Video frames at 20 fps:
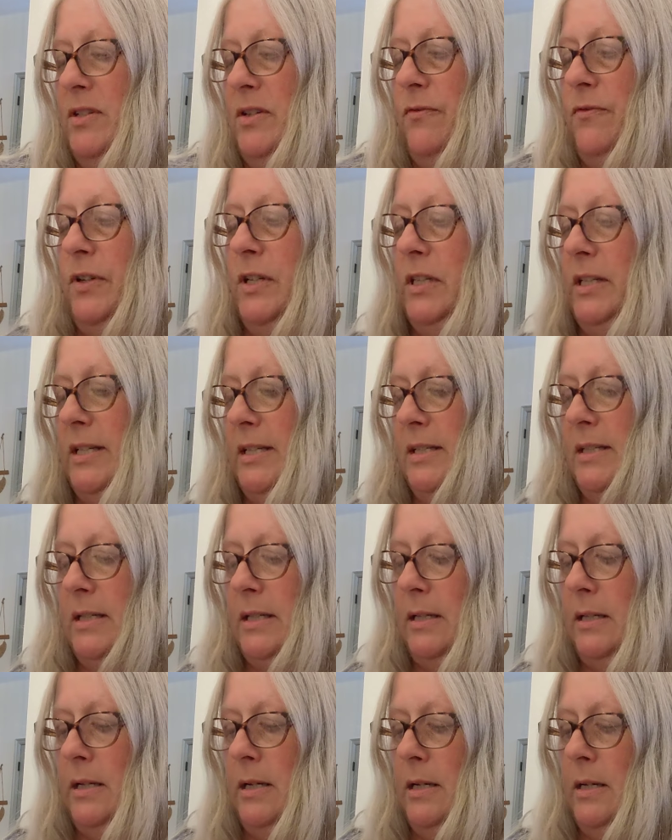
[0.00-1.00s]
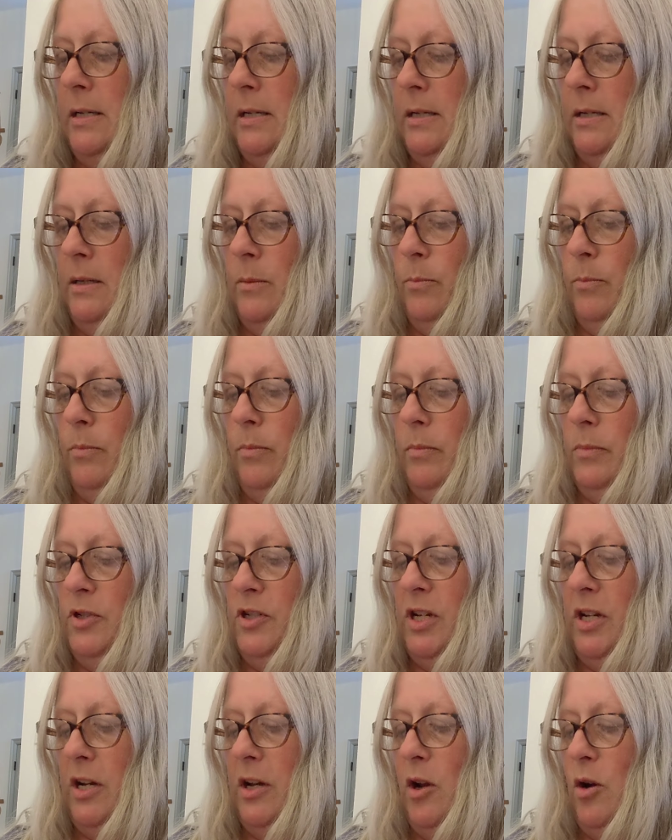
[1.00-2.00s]
to fill it,
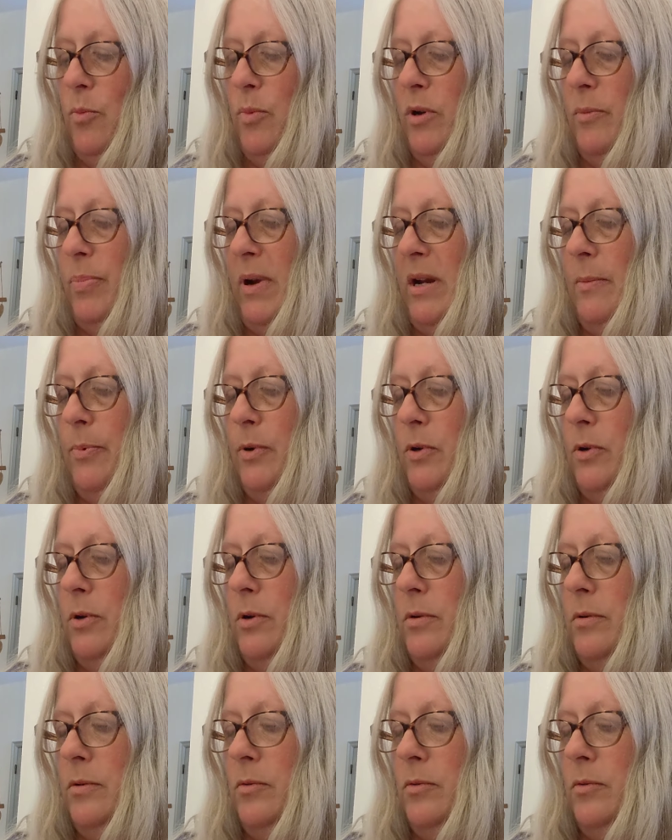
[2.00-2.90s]
sheet of notebook paper